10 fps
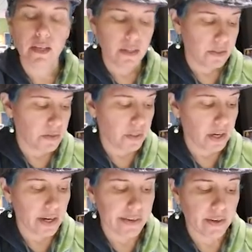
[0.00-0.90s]
So the
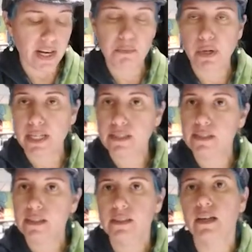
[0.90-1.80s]
harder I press,
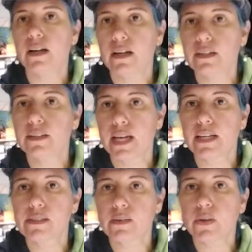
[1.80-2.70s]
the harder that
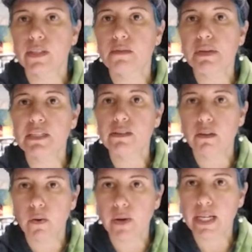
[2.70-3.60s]
is going to be to
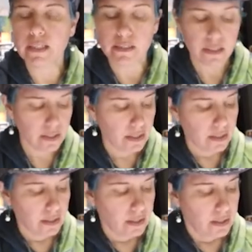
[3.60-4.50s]
erase.
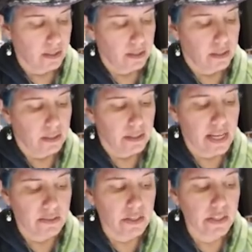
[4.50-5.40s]

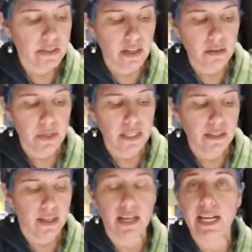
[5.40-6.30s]
Now to start with,
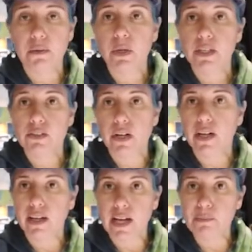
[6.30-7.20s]
I want to draw
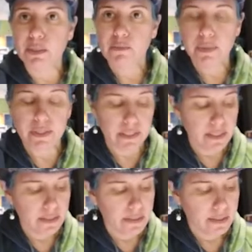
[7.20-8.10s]
a couple of
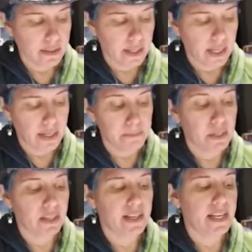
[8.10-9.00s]
buildings, and I'm going
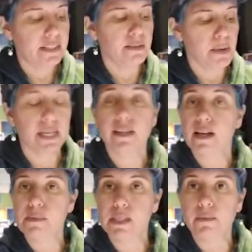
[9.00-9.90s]
to need to make a
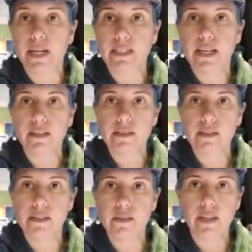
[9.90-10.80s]
couple of rectangles to
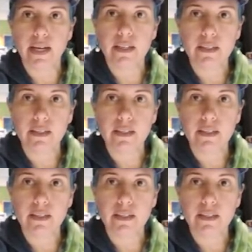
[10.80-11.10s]
do that.